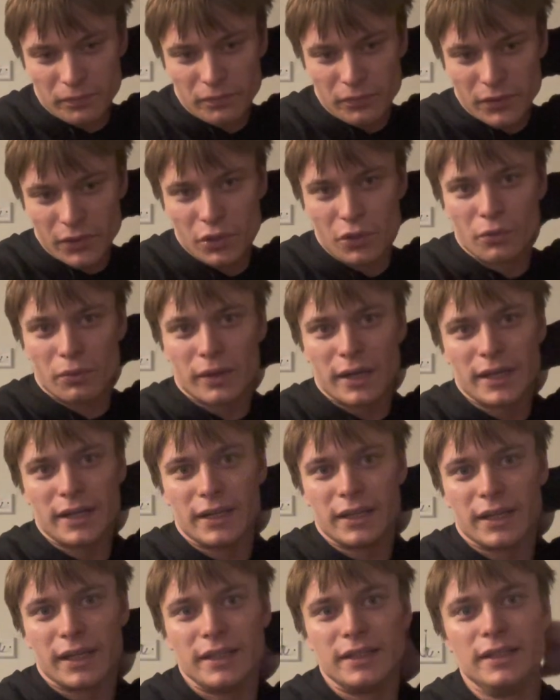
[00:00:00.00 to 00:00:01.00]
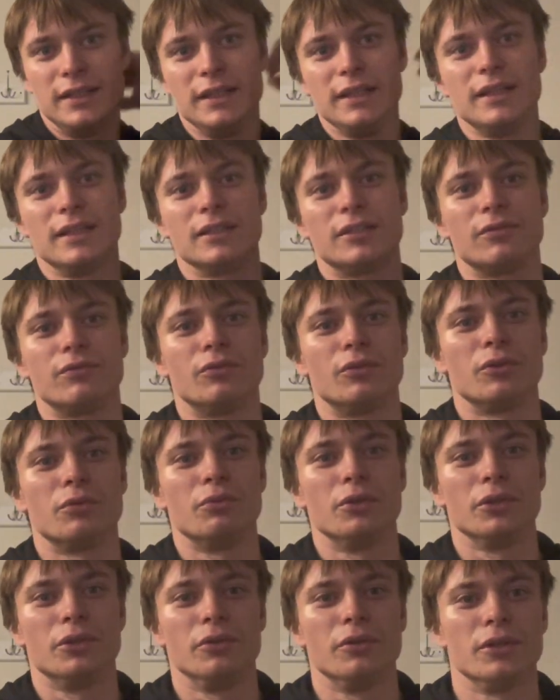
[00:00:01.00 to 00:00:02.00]
writing ideas for
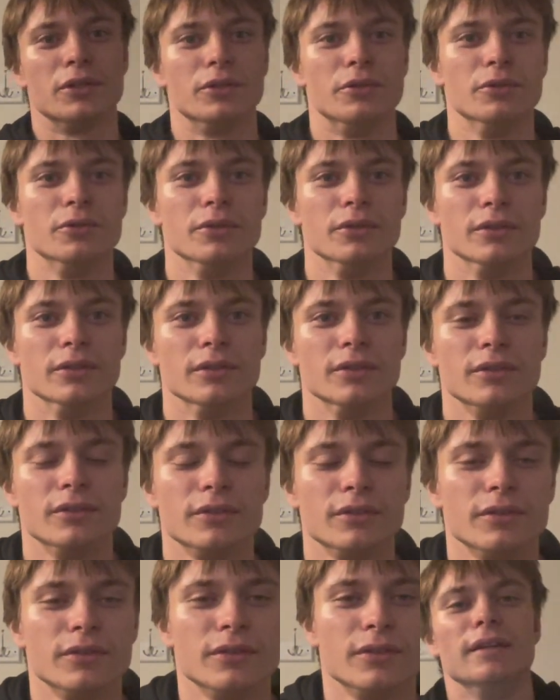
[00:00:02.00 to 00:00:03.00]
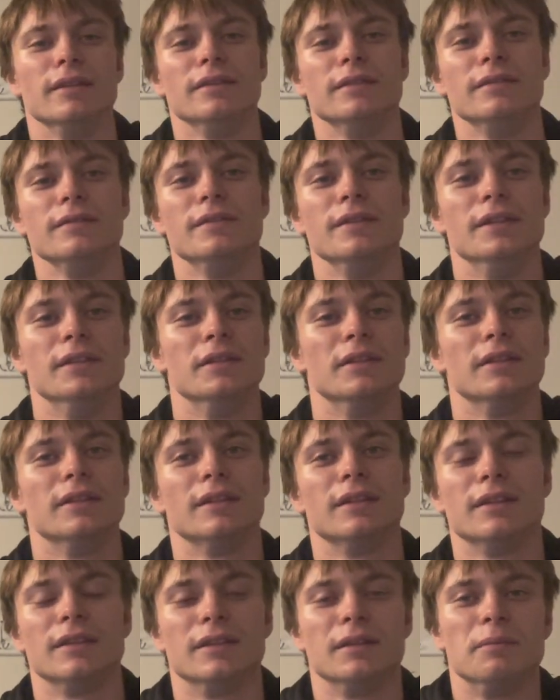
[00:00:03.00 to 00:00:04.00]
what you are doing. In
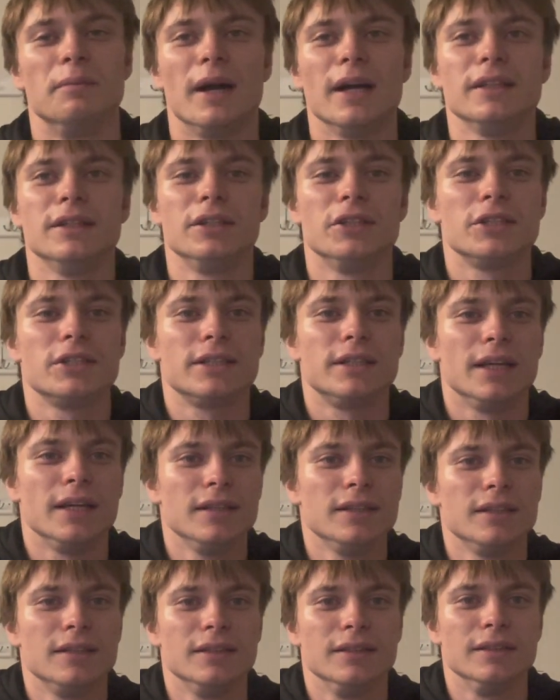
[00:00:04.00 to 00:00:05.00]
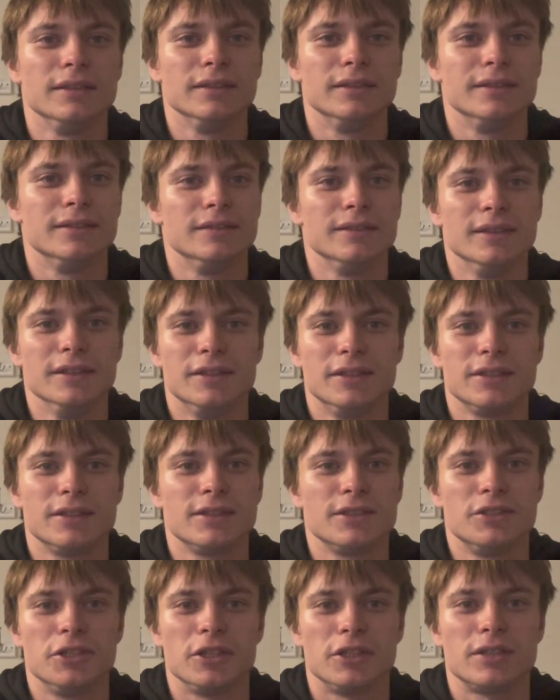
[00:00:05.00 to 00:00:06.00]
my understanding, it's
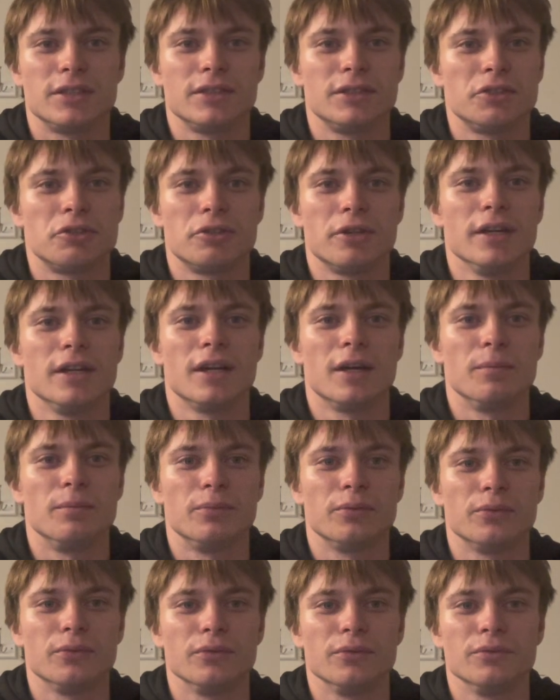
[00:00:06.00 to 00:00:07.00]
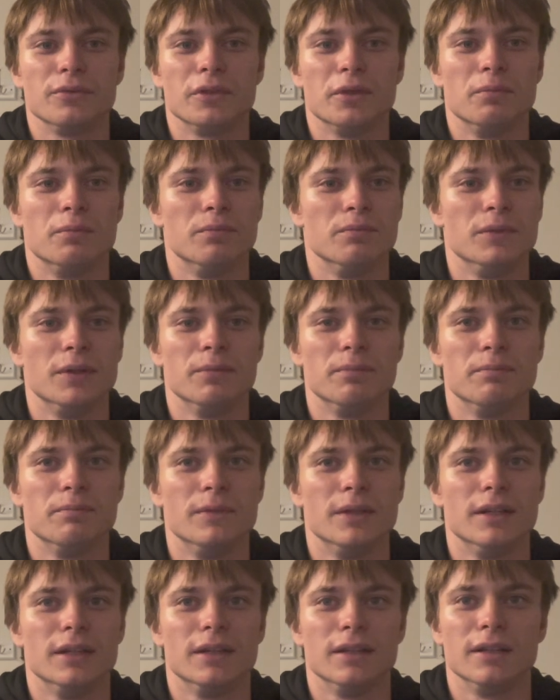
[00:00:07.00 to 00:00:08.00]
just straight up.
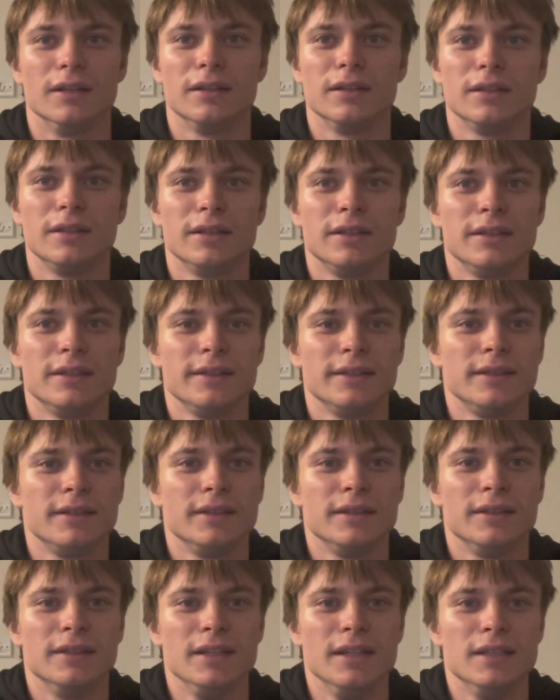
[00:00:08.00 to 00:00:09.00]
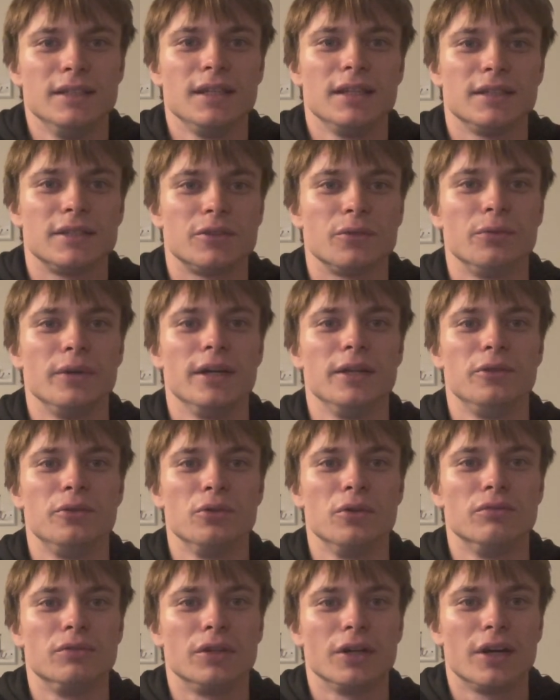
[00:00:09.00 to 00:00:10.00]
The easiest way to
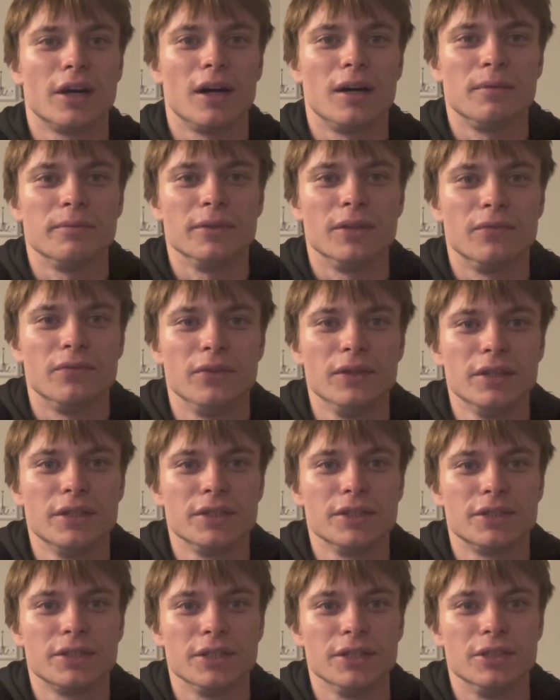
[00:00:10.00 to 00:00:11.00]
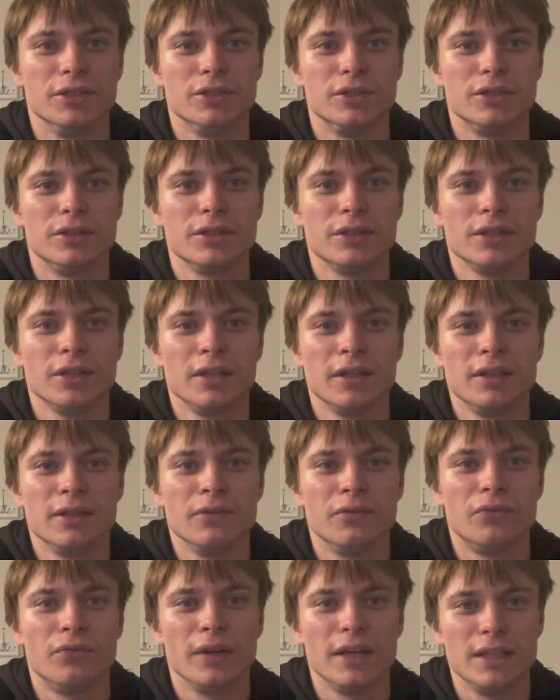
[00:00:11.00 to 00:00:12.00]
overcome the fears is
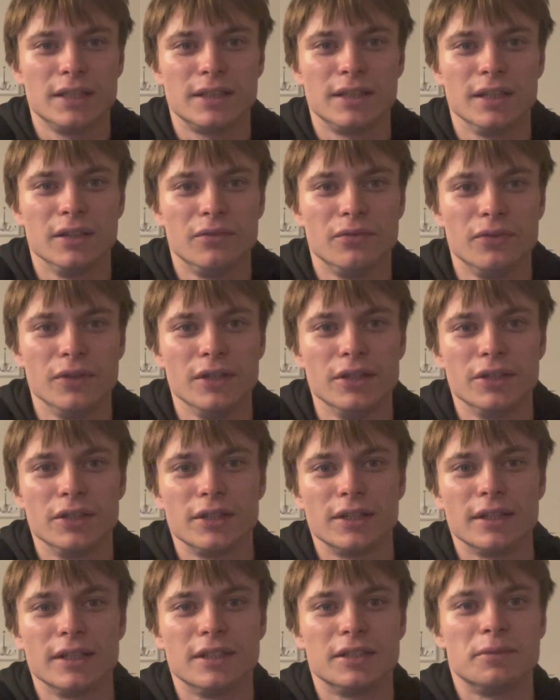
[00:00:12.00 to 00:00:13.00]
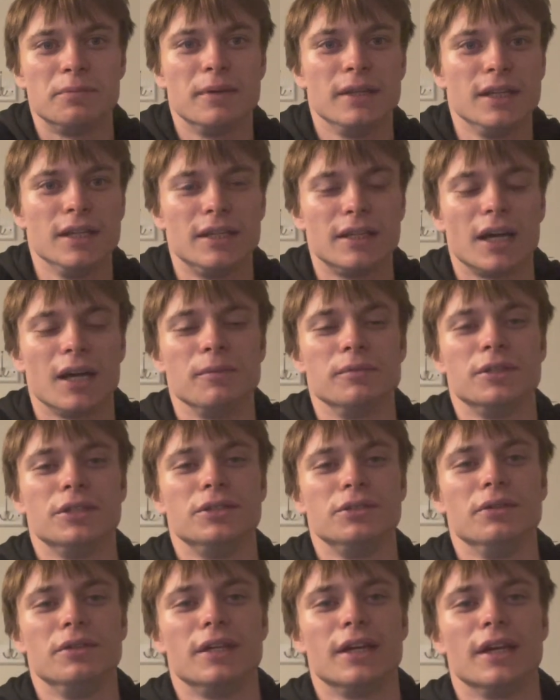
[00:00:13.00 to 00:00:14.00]
face that fear as many times
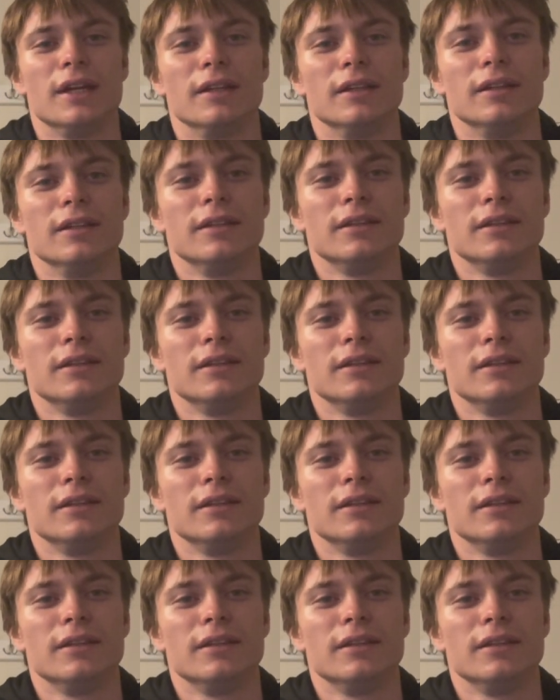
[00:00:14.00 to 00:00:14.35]
as you can.